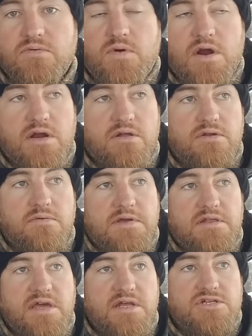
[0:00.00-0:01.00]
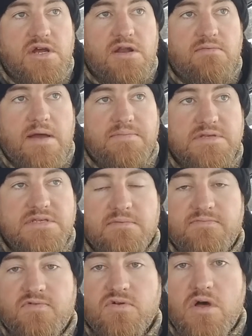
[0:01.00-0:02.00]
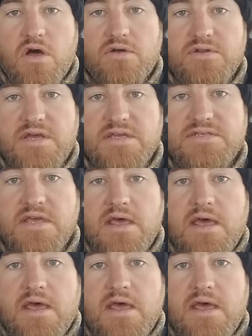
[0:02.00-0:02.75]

working a little bit late trying to wrap this up for the holidays.